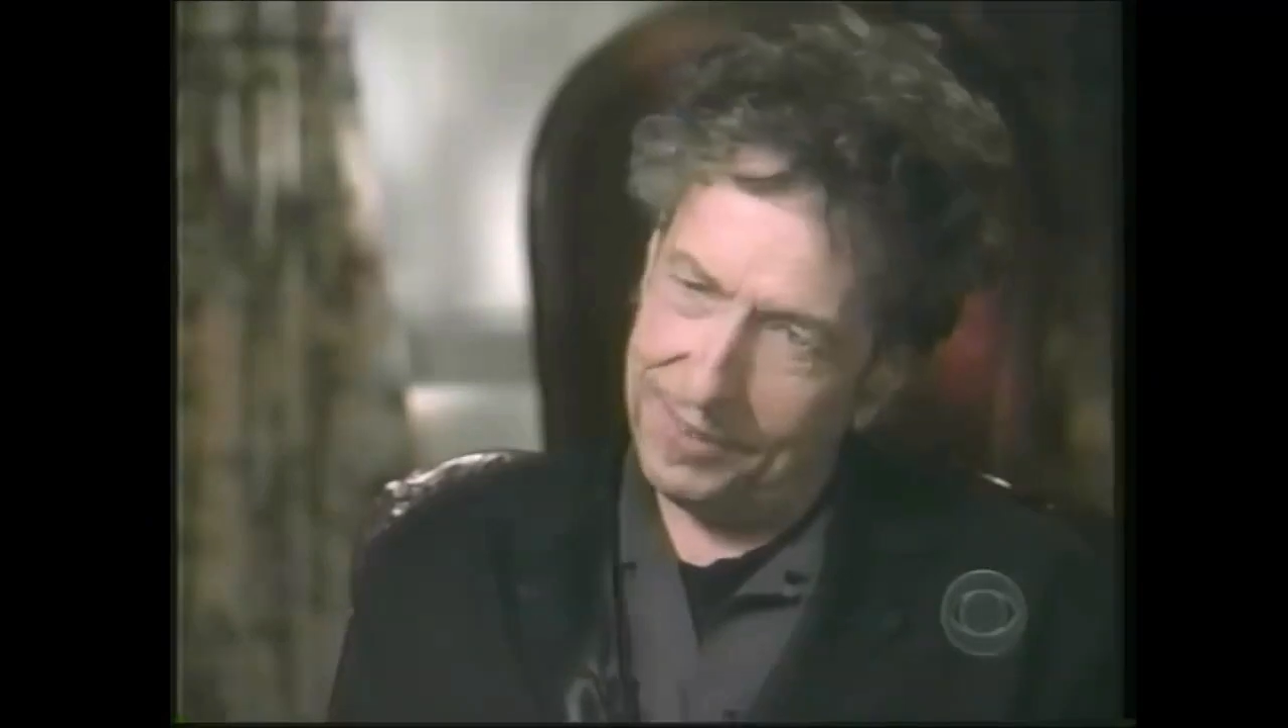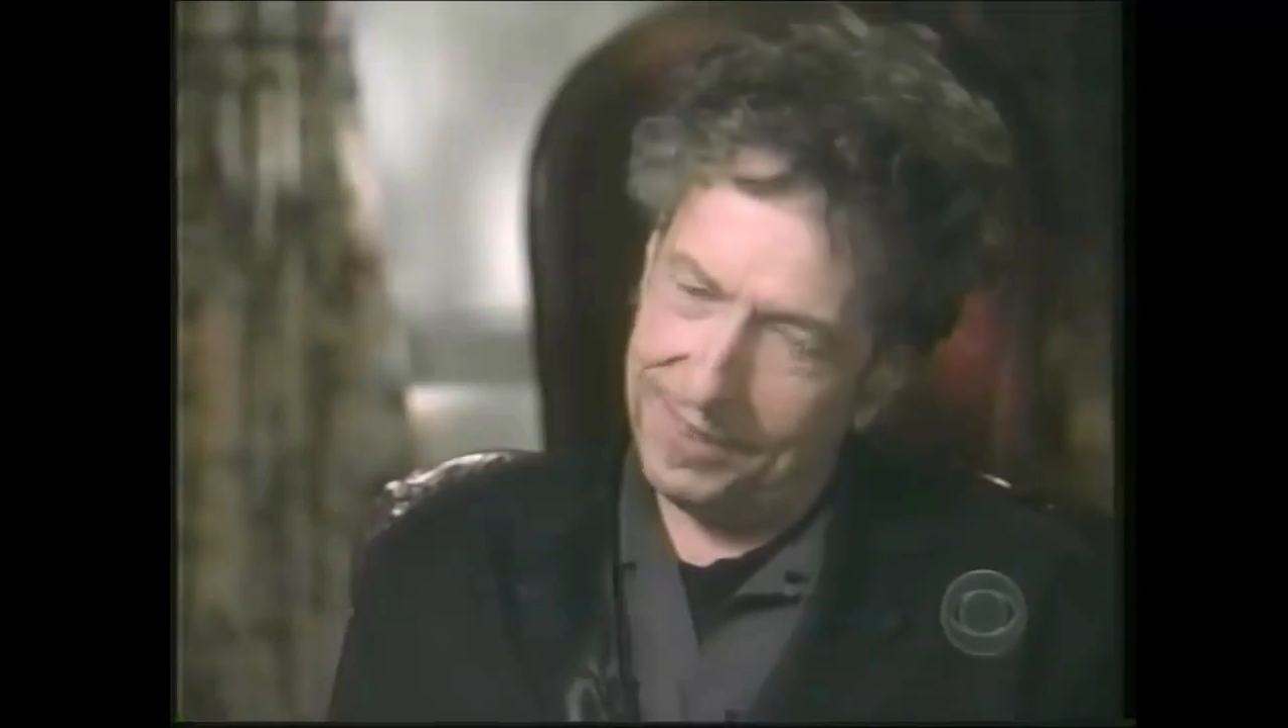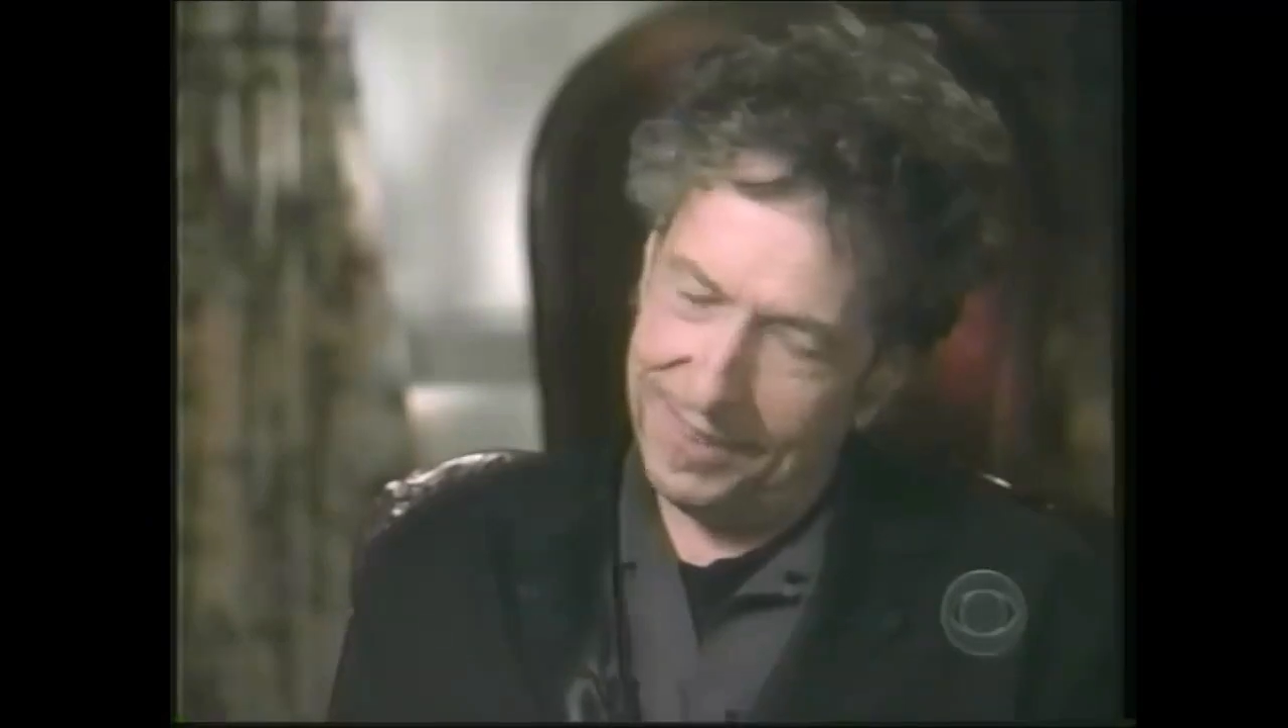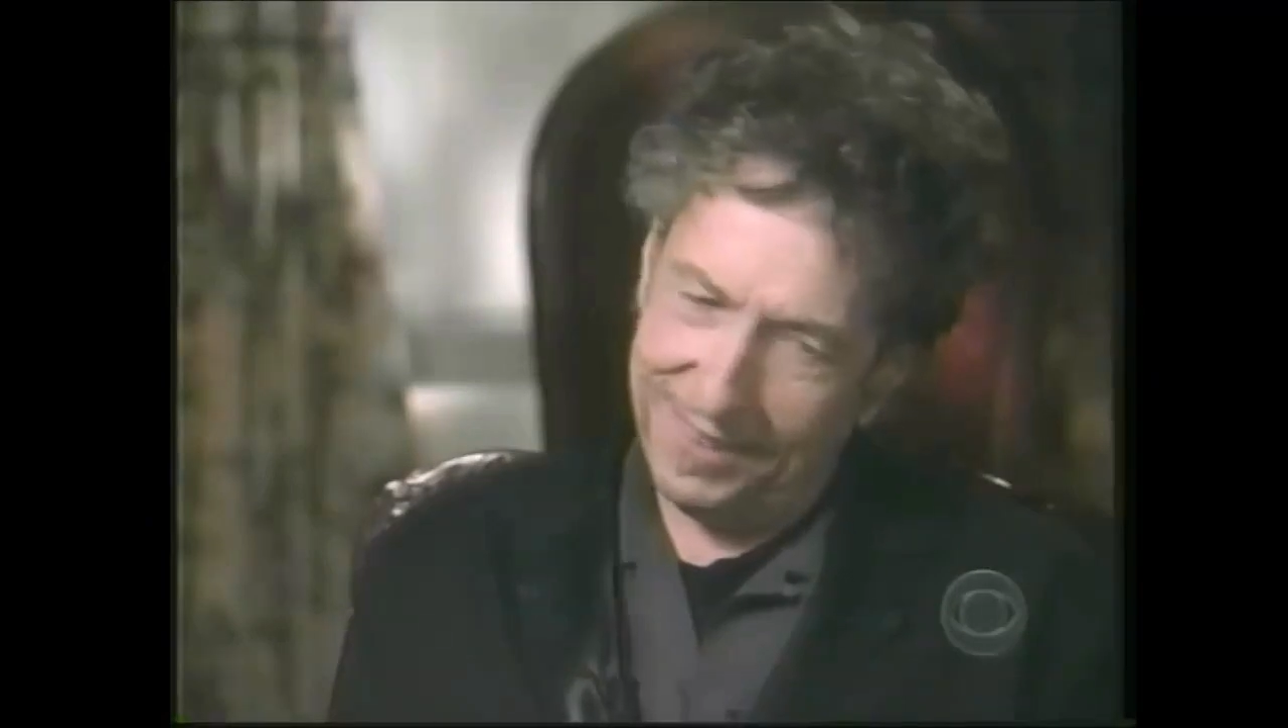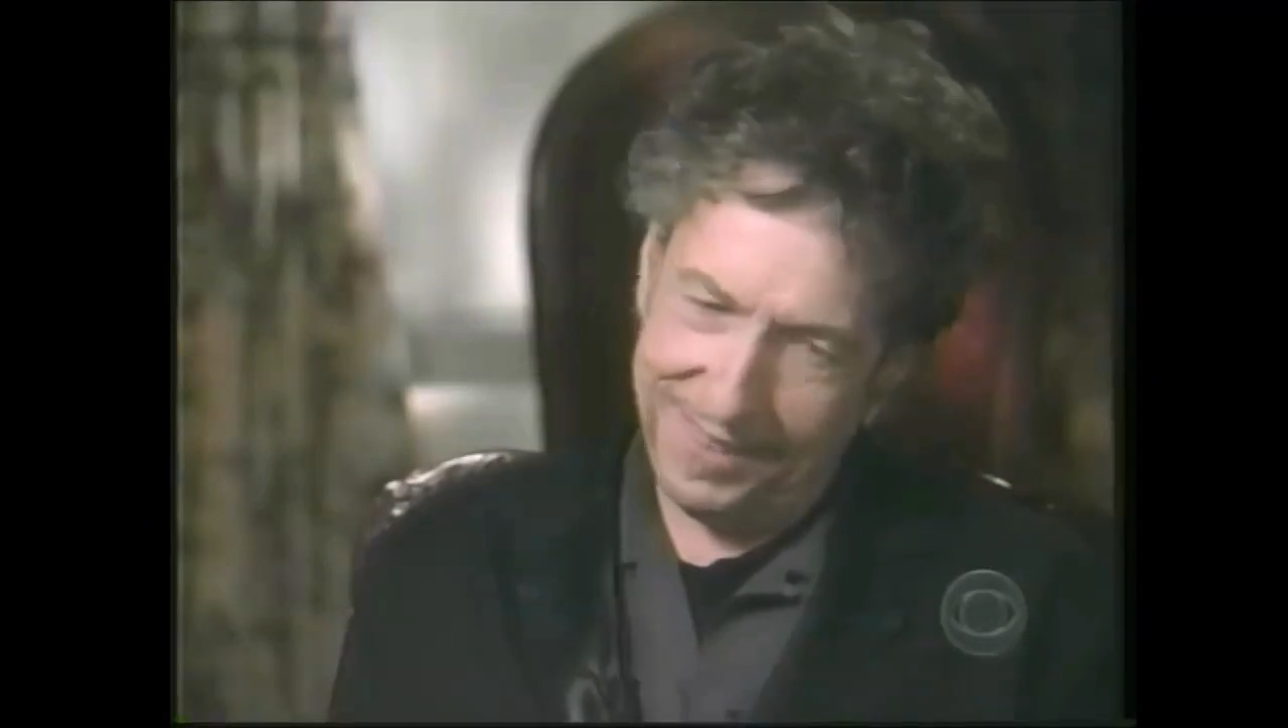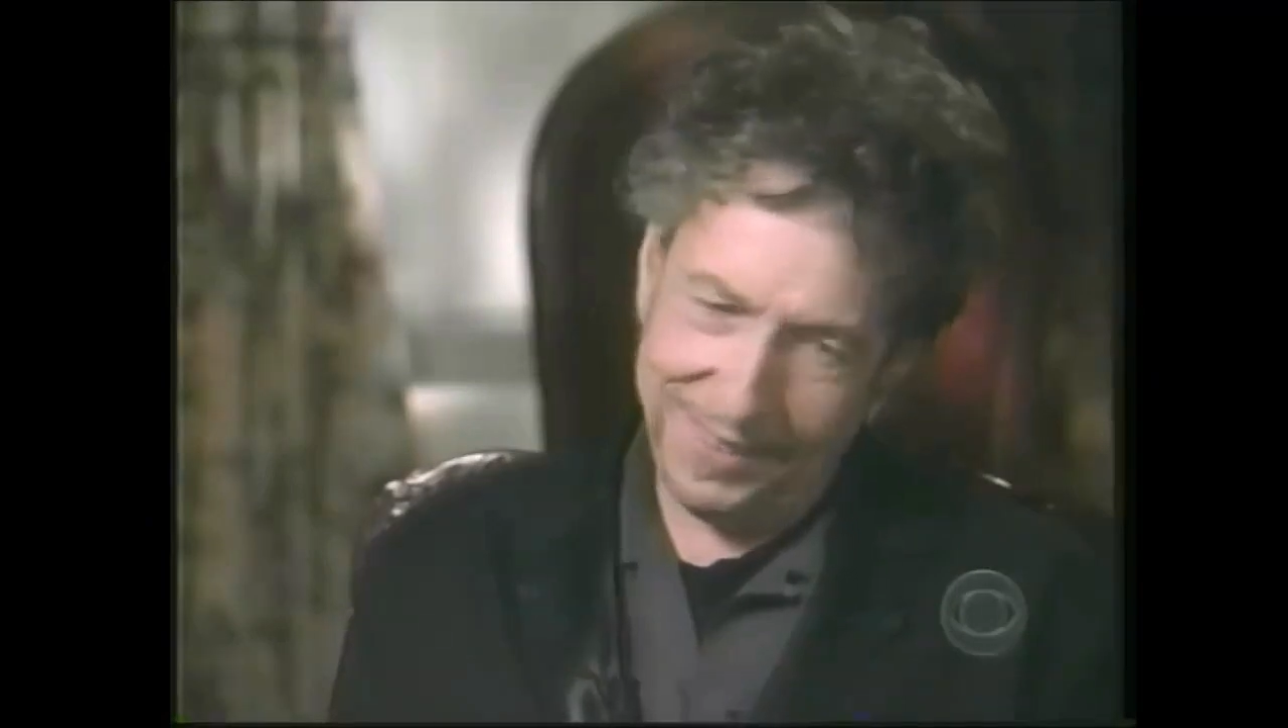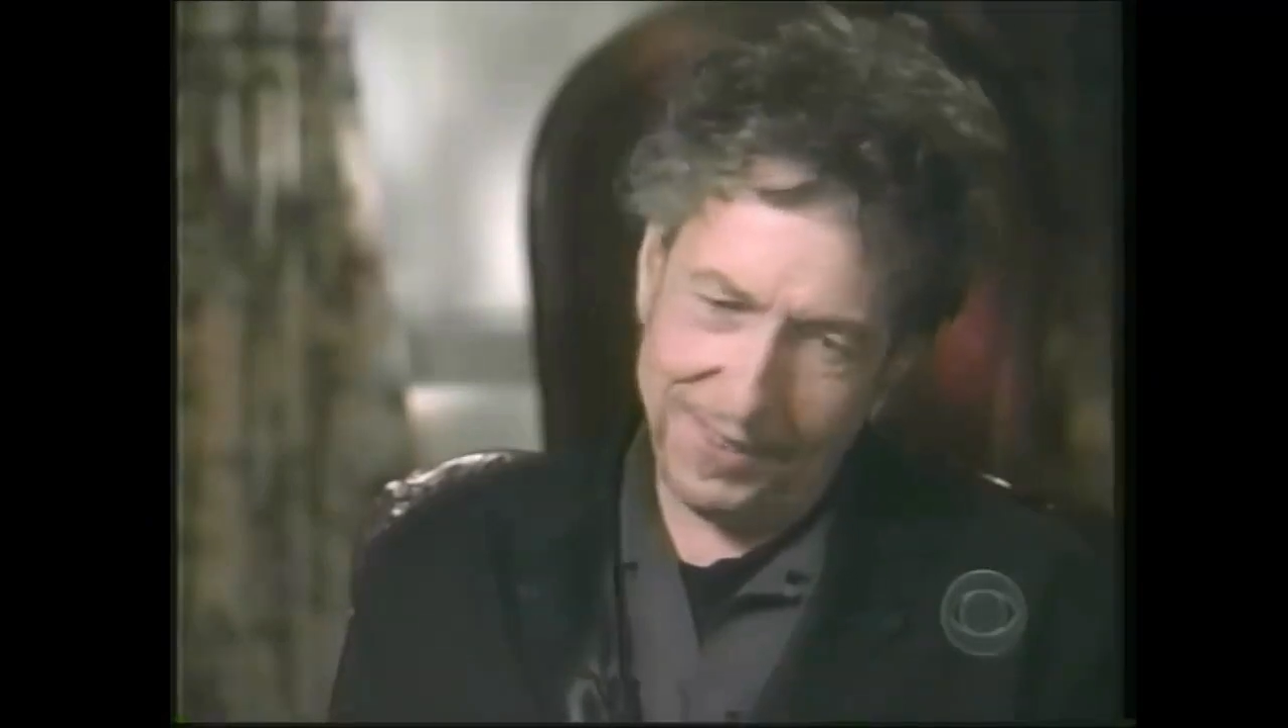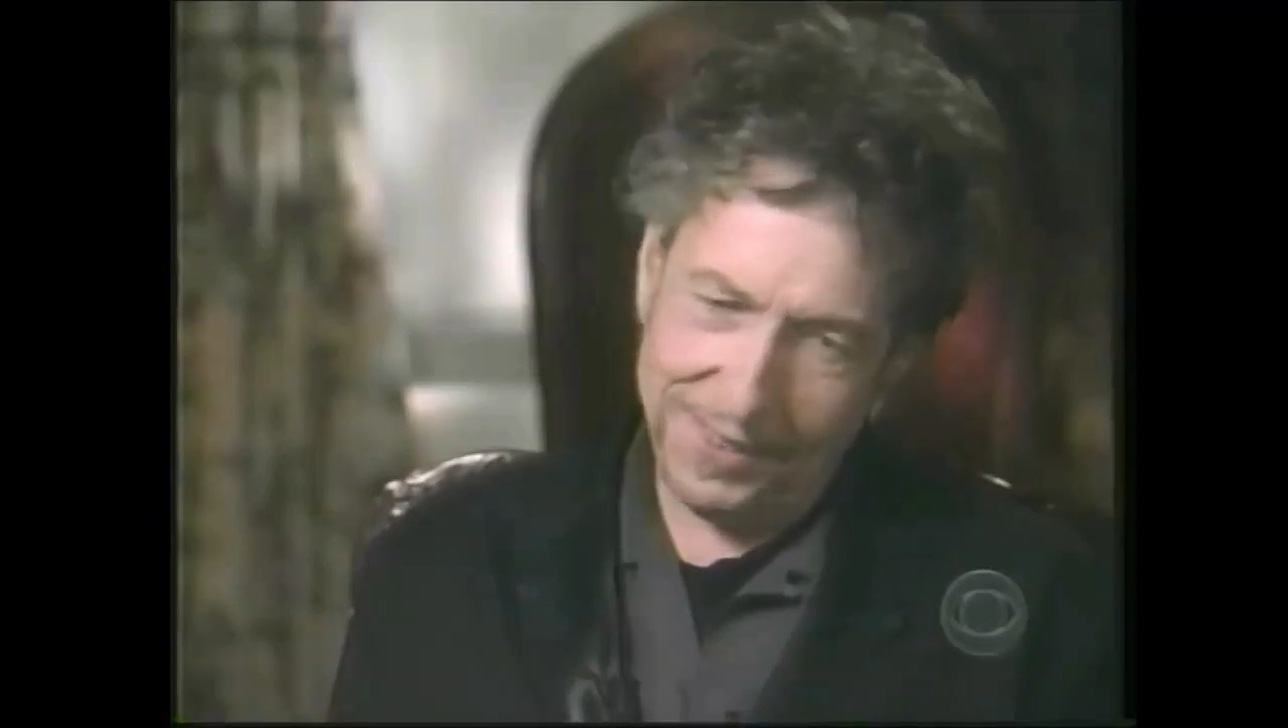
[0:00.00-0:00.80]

uh,